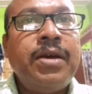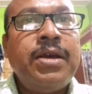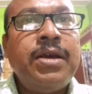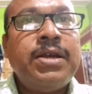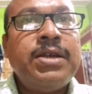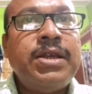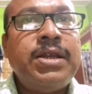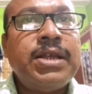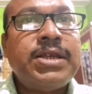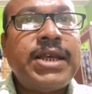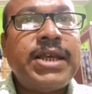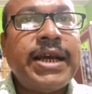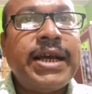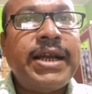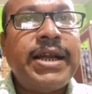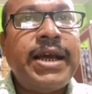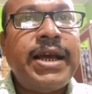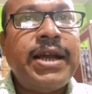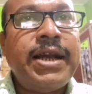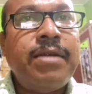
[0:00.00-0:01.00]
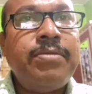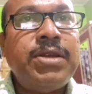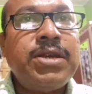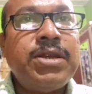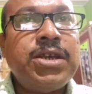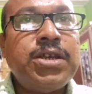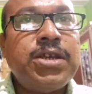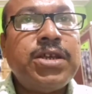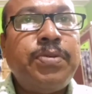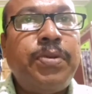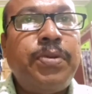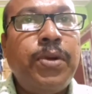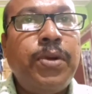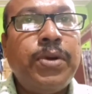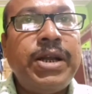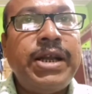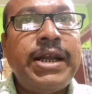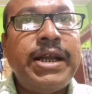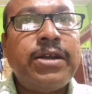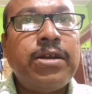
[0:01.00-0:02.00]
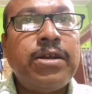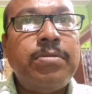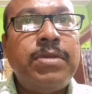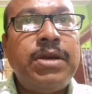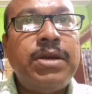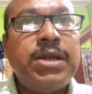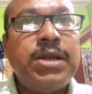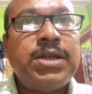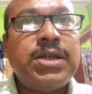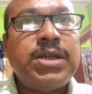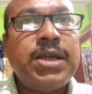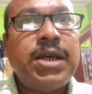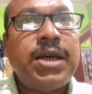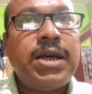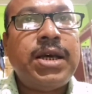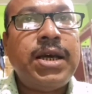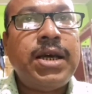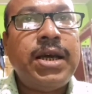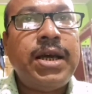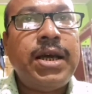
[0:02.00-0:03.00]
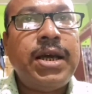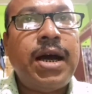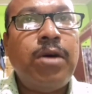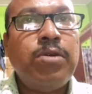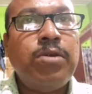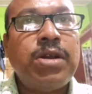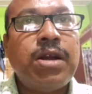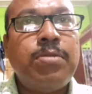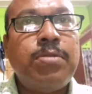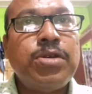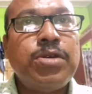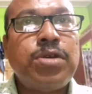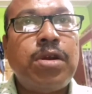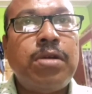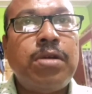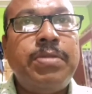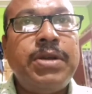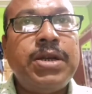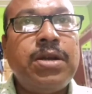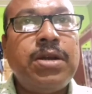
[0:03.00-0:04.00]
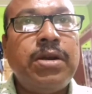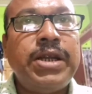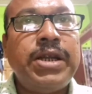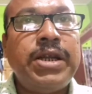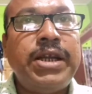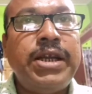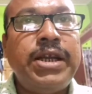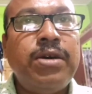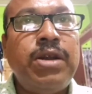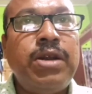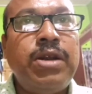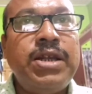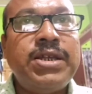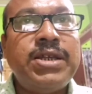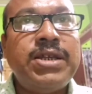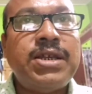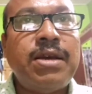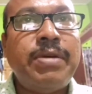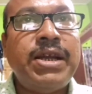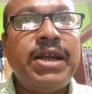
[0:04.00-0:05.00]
In the second diagram, this is fluorine atom. Its outermost orbit containing only 7